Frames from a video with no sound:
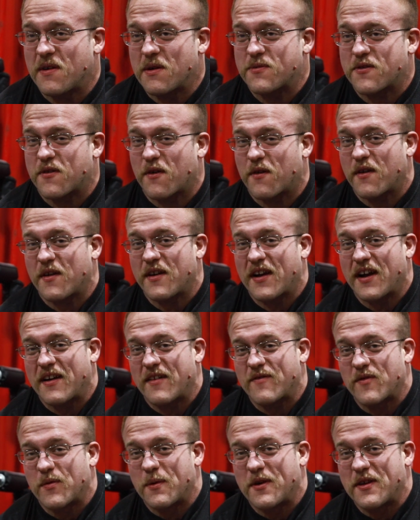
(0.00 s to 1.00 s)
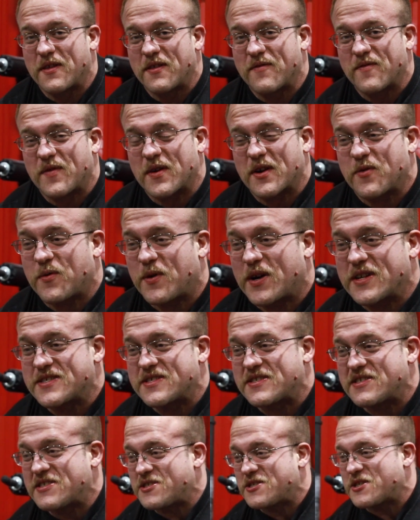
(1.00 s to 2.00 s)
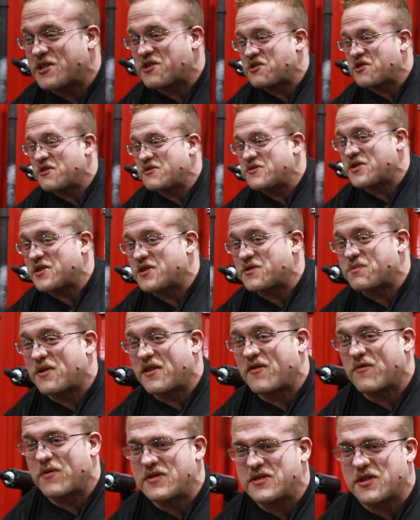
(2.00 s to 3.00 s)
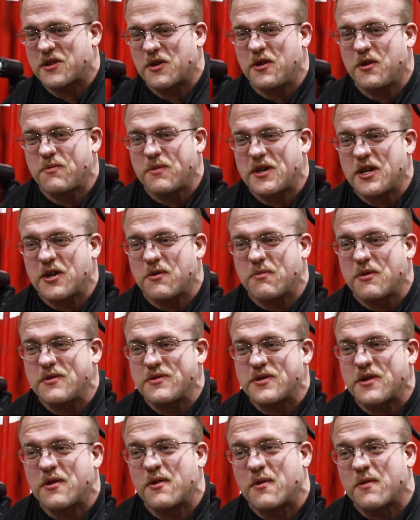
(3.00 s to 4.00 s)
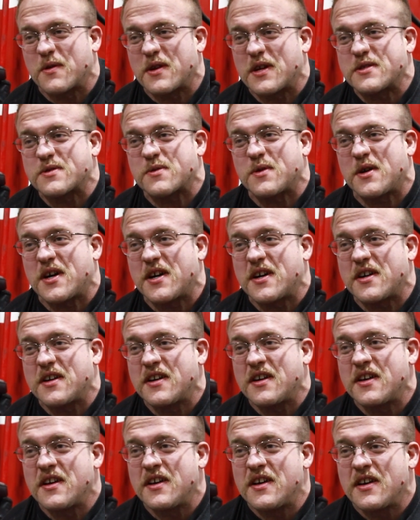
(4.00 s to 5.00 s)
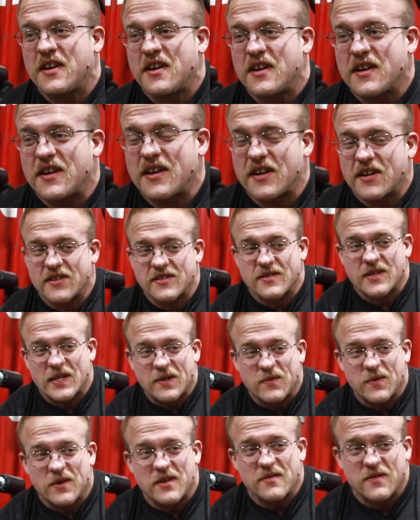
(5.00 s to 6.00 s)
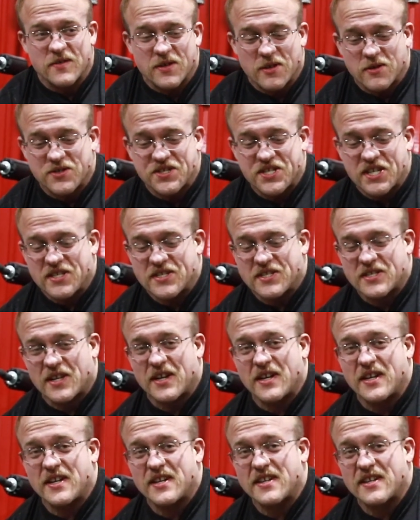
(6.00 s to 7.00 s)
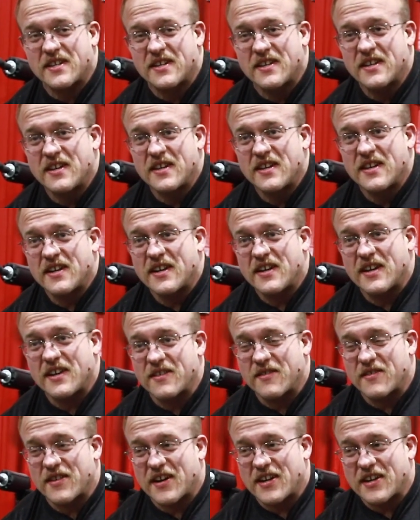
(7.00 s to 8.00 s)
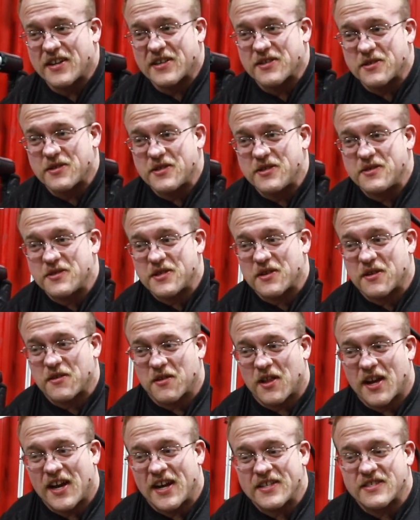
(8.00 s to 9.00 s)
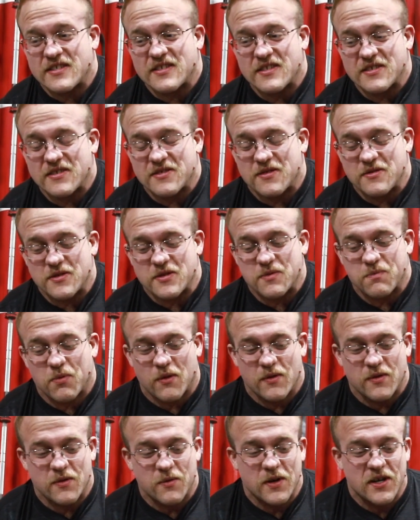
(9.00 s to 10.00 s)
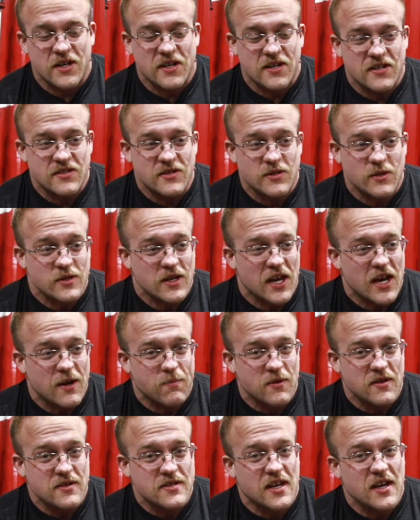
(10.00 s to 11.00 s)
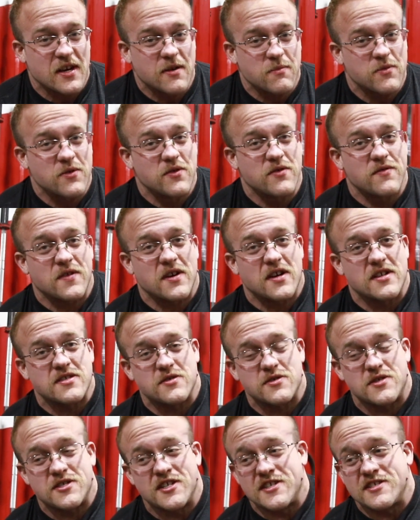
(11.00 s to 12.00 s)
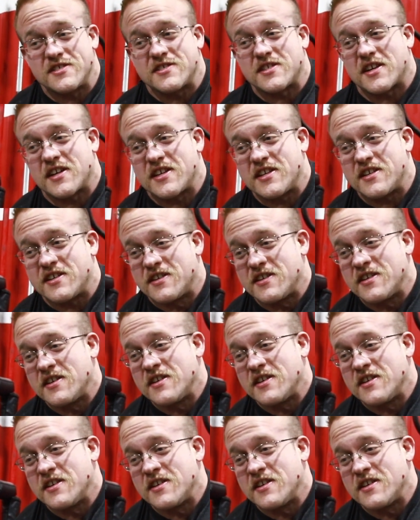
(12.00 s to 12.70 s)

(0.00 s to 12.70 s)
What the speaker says: I'm sure everybody that fucking watches his shit knows this, but everybody's like, oh, my elbows hurt when I squat. And it's like, well, your shit is tight, and you're not actually using your lats to support the weight because your scapulas can't move because your shit is tight.